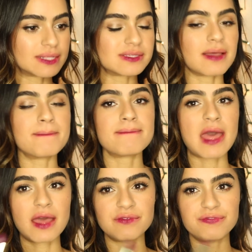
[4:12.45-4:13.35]
It's a
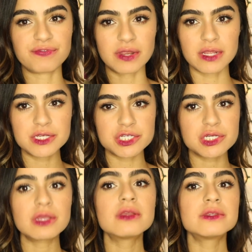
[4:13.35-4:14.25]
matte
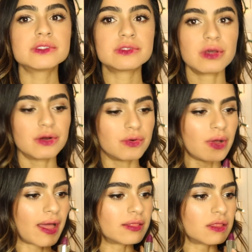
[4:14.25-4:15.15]
finish,
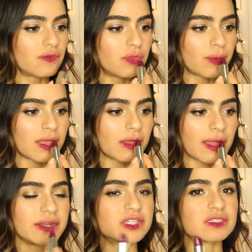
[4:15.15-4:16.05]
so I love the way it
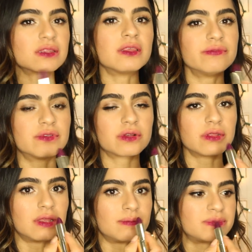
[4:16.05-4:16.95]
kind of just leaves your
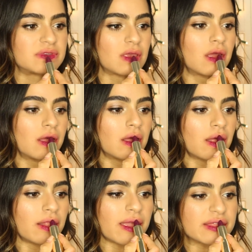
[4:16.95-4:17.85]
lips
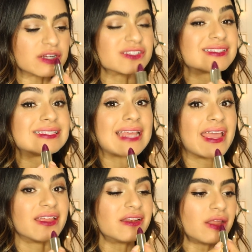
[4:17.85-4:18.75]
like they're
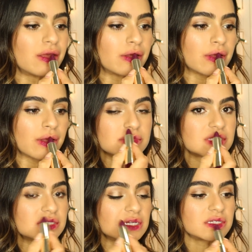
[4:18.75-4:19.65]
stained
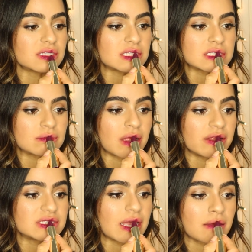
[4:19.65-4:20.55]
seriously
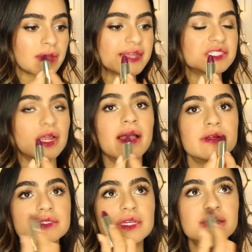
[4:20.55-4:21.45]
smells like my
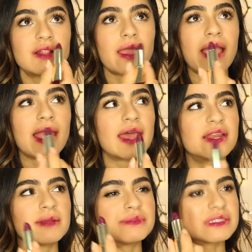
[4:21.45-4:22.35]
childhood. Like I had
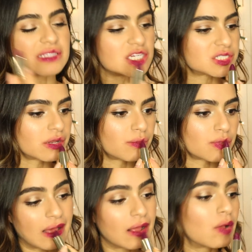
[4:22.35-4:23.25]
an obsession
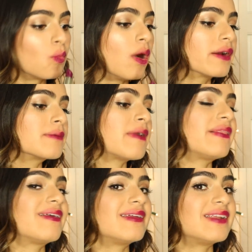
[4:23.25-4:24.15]
with
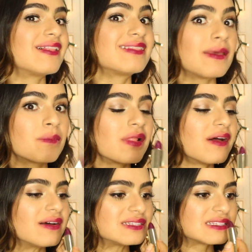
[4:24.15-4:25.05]
watermelon lip
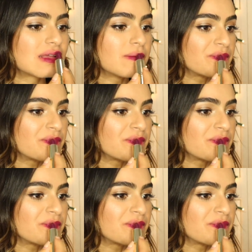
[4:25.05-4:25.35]
gloss.